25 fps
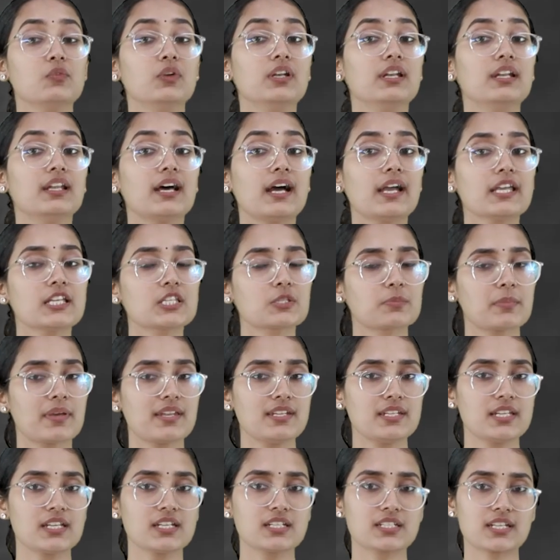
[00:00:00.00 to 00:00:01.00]
like
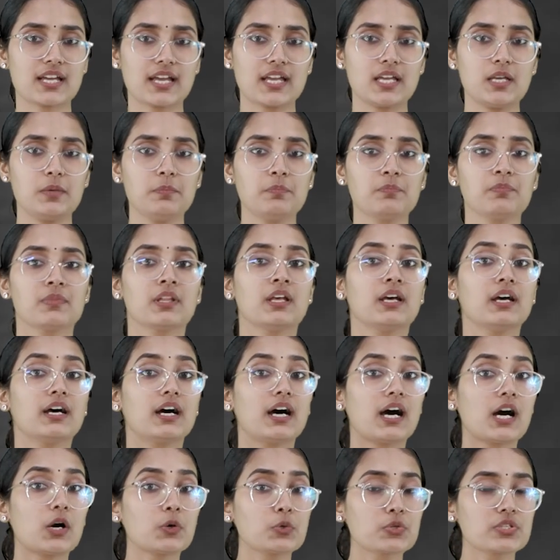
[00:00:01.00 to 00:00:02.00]
spending time
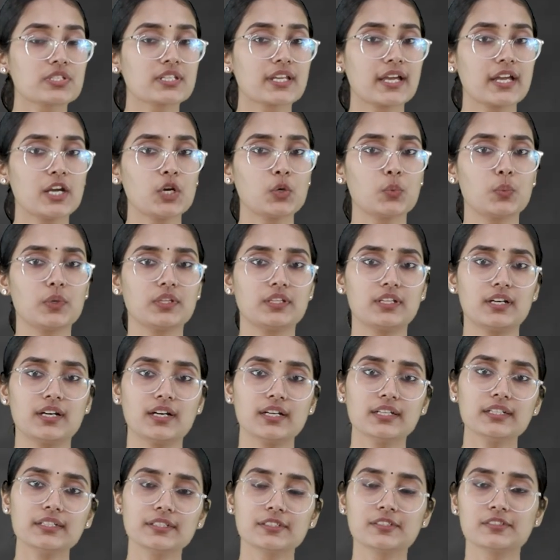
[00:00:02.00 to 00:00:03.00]
outside with
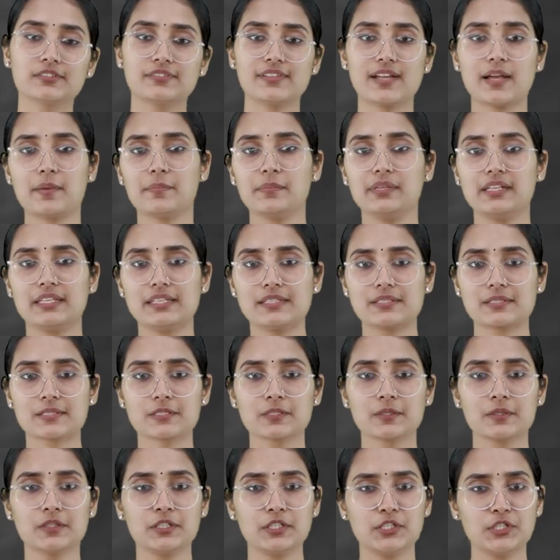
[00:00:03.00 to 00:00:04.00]
our families.
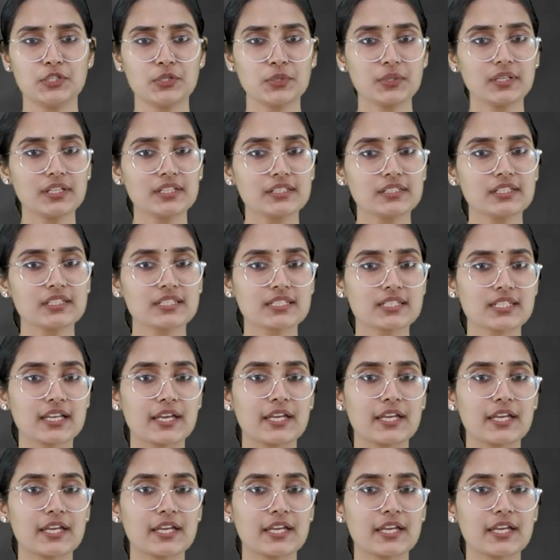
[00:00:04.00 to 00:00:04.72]
During this